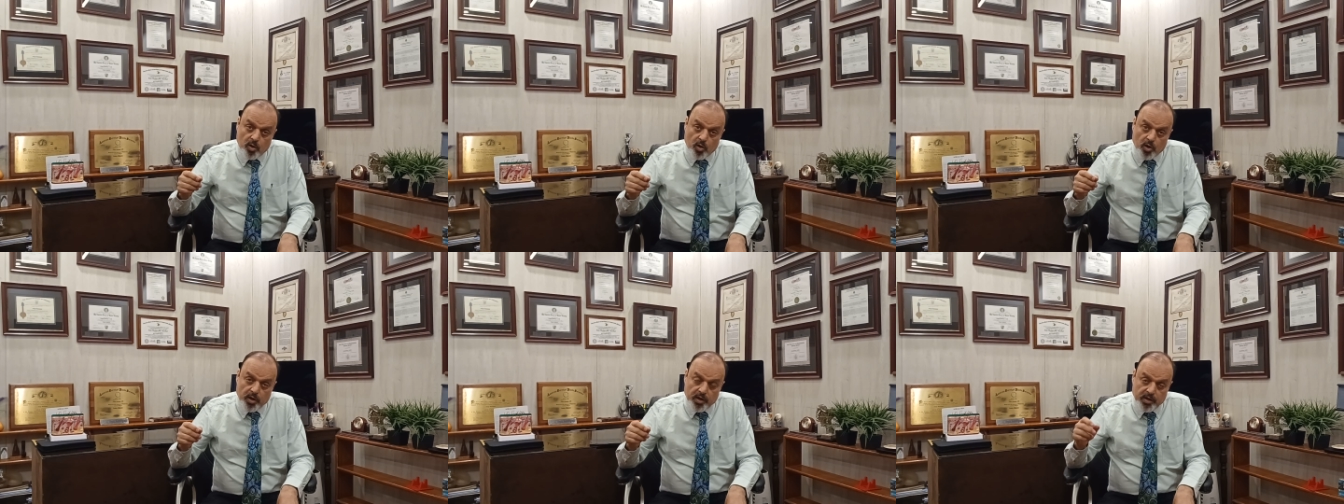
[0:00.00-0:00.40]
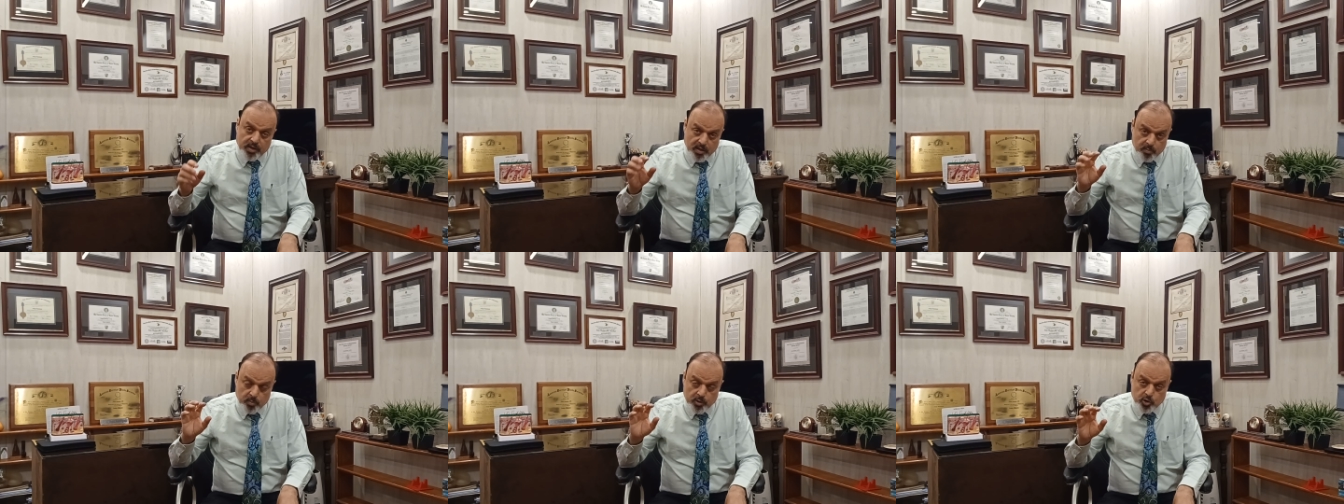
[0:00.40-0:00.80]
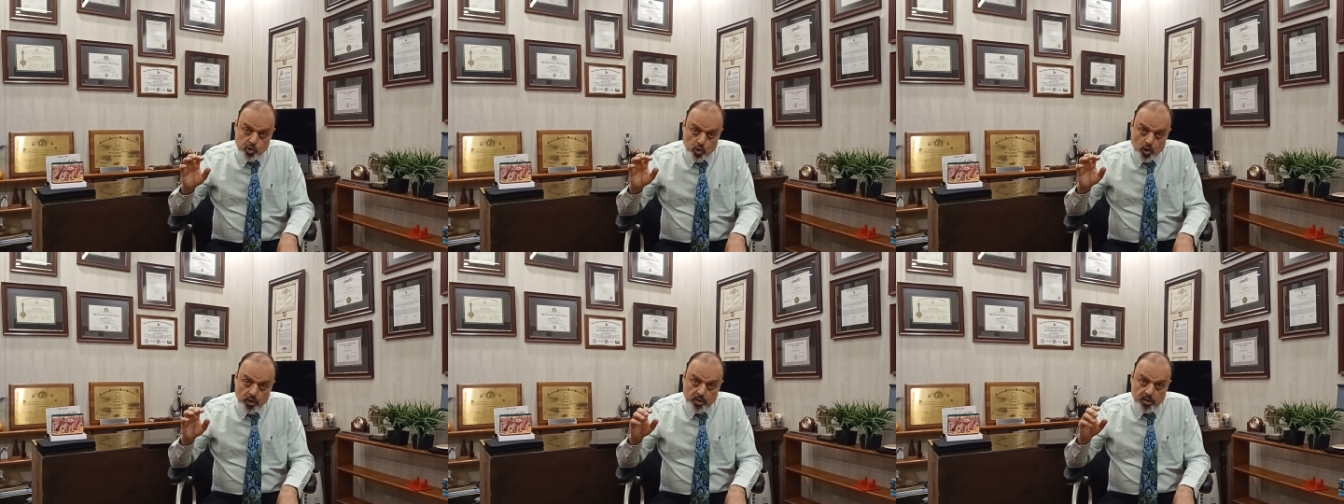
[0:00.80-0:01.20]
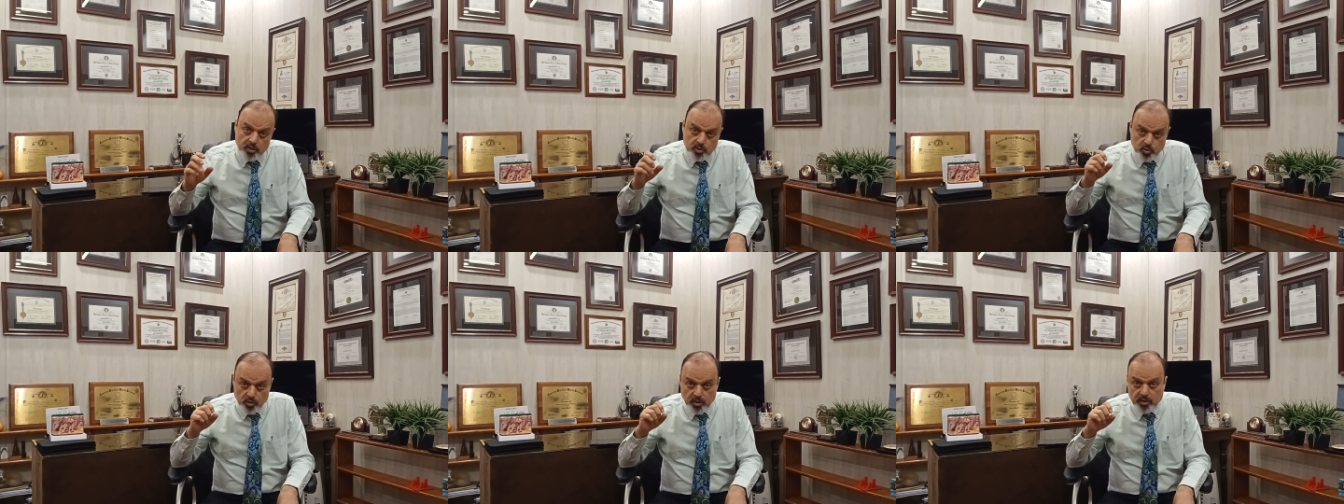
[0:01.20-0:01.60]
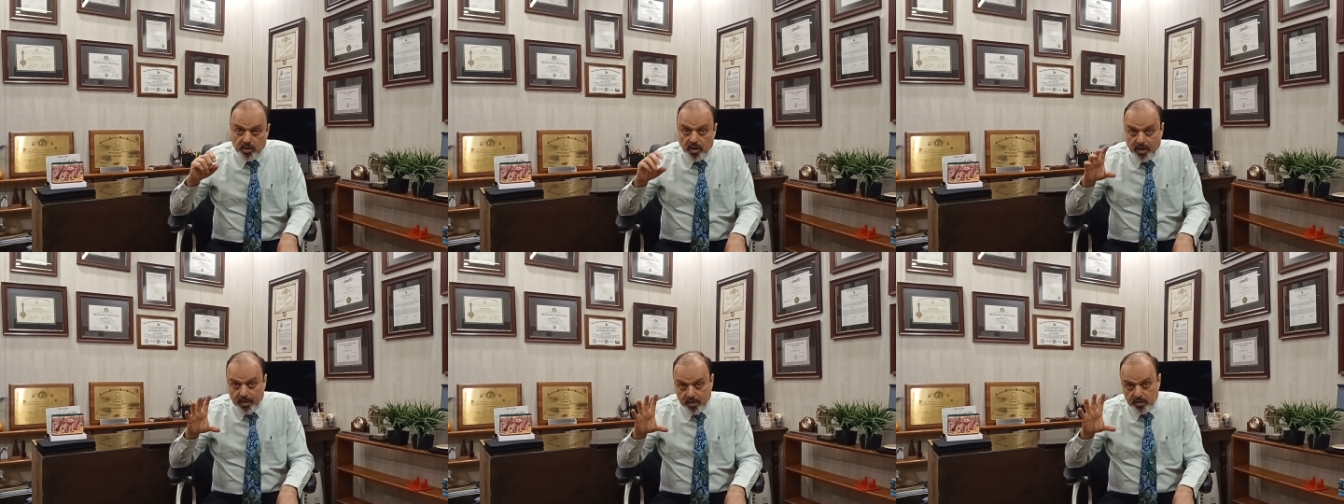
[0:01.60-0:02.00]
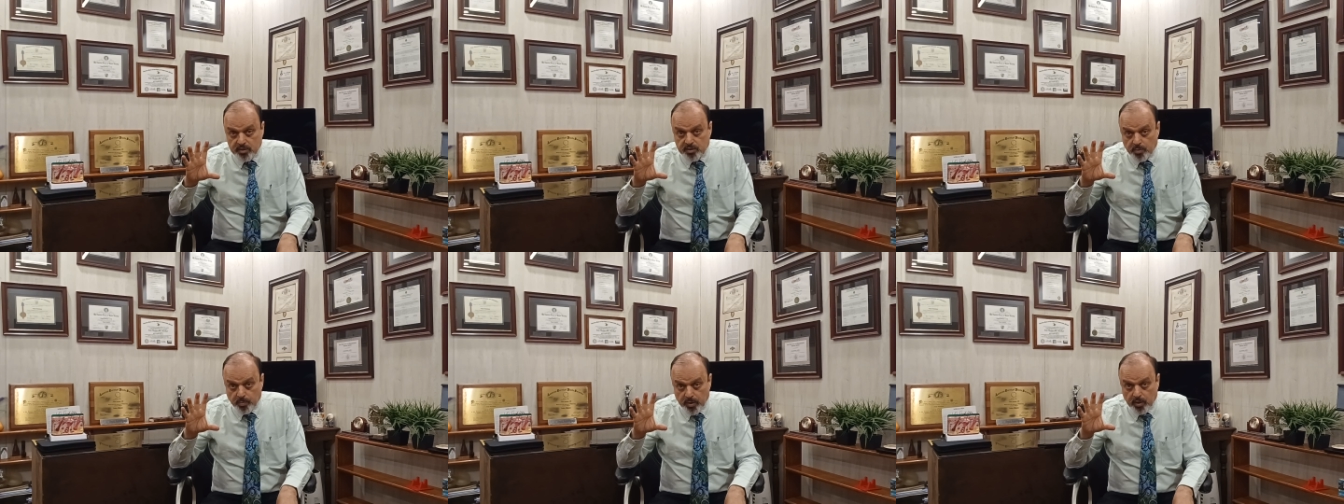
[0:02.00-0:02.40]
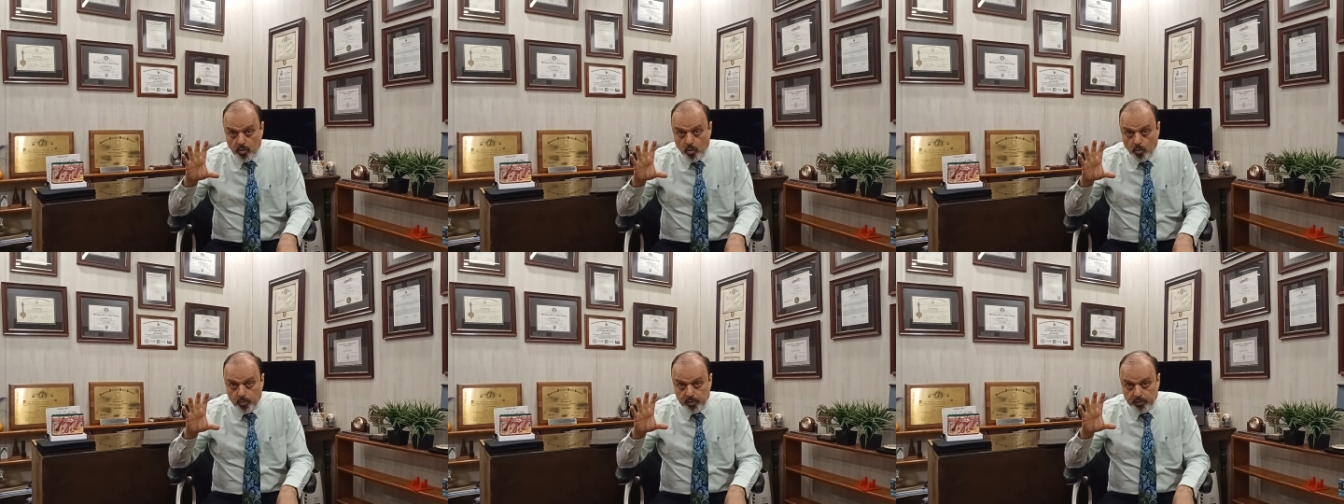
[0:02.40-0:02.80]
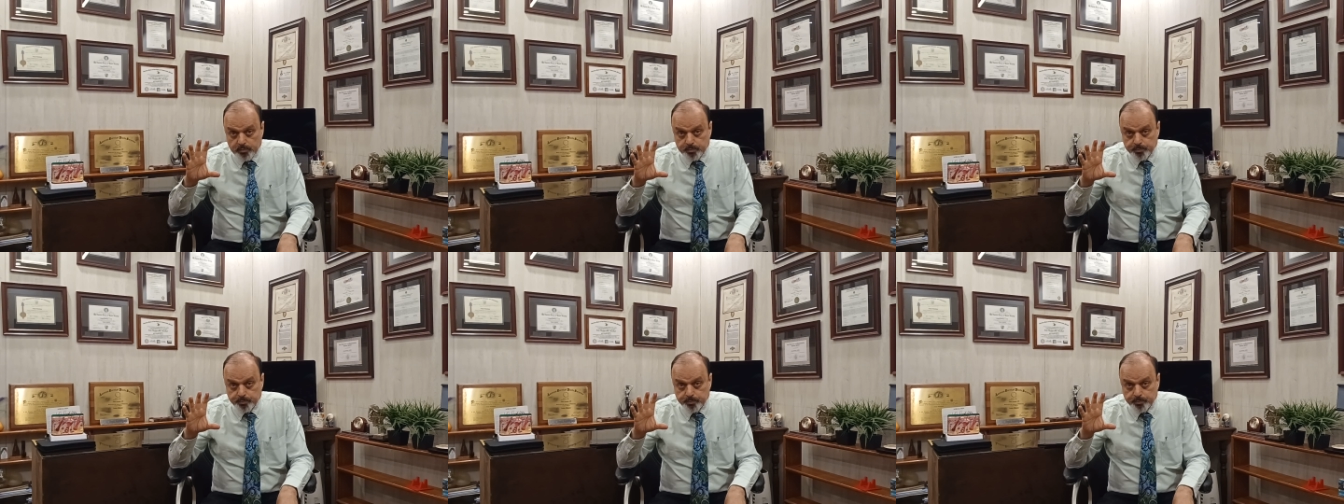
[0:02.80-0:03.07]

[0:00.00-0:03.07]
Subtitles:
or it can be shortened so that the eyelids remain open.